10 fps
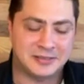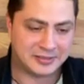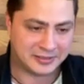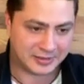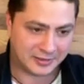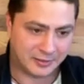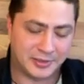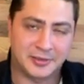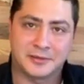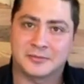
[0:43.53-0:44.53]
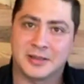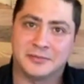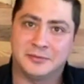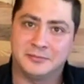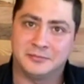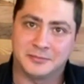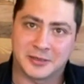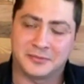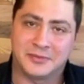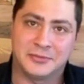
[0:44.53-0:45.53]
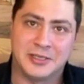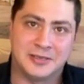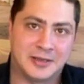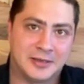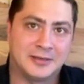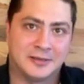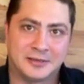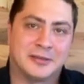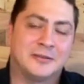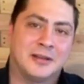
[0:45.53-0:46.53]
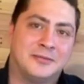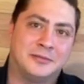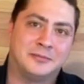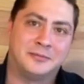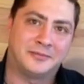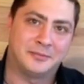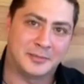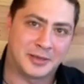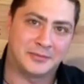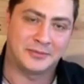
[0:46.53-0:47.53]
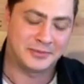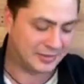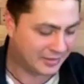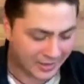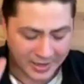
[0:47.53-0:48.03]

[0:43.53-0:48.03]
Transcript: it's Armalite Rifle Model 15, not Assault Rifle Model 15.